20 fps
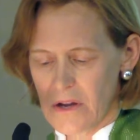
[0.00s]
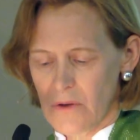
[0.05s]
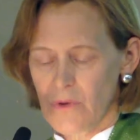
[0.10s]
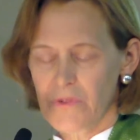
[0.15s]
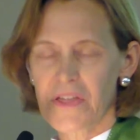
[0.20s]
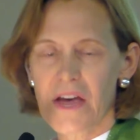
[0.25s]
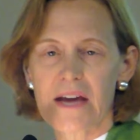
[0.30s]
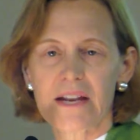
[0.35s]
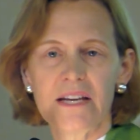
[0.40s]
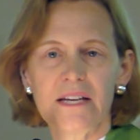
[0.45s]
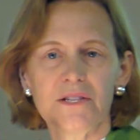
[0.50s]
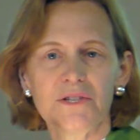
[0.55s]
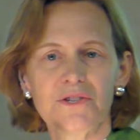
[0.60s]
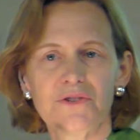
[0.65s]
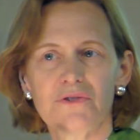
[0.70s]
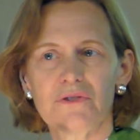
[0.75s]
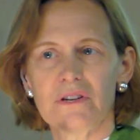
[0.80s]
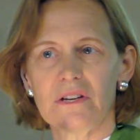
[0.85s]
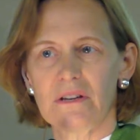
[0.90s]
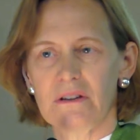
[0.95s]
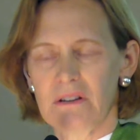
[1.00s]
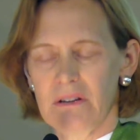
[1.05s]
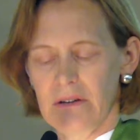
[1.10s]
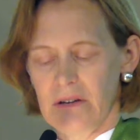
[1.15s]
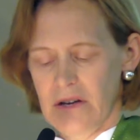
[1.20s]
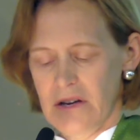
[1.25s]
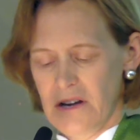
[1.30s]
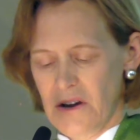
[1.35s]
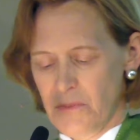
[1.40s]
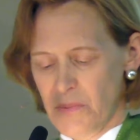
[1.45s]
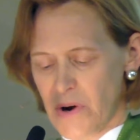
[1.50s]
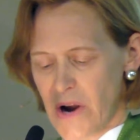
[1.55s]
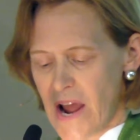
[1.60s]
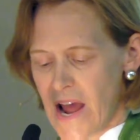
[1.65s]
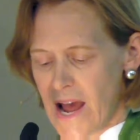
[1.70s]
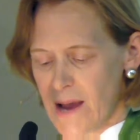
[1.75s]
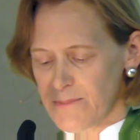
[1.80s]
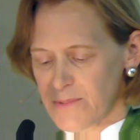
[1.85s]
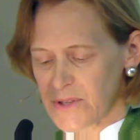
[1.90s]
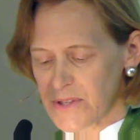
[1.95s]
With that history,
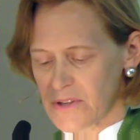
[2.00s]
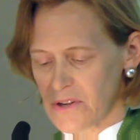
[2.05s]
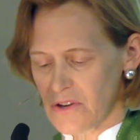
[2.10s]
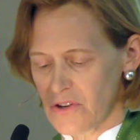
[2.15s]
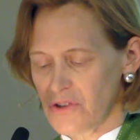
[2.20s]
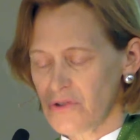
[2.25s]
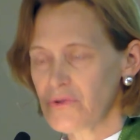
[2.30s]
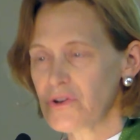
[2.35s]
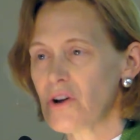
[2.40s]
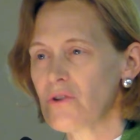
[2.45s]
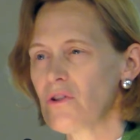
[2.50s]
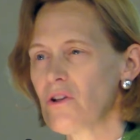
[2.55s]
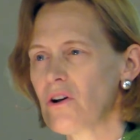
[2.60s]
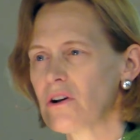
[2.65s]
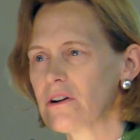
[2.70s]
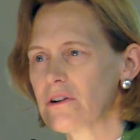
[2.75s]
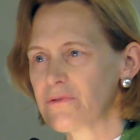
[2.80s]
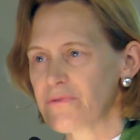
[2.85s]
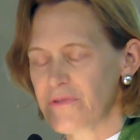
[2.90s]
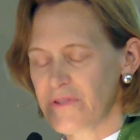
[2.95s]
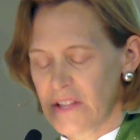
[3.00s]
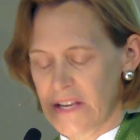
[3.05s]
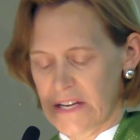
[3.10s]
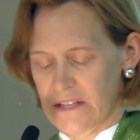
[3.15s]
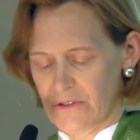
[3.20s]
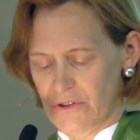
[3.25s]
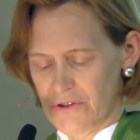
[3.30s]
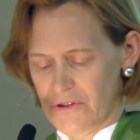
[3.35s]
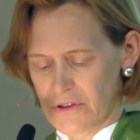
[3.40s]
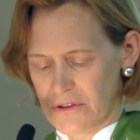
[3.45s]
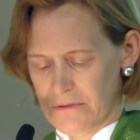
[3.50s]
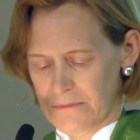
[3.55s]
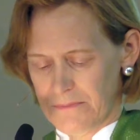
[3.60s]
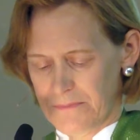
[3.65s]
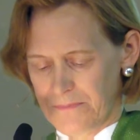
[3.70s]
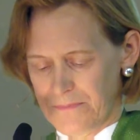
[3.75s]
perhaps you no longer flinch.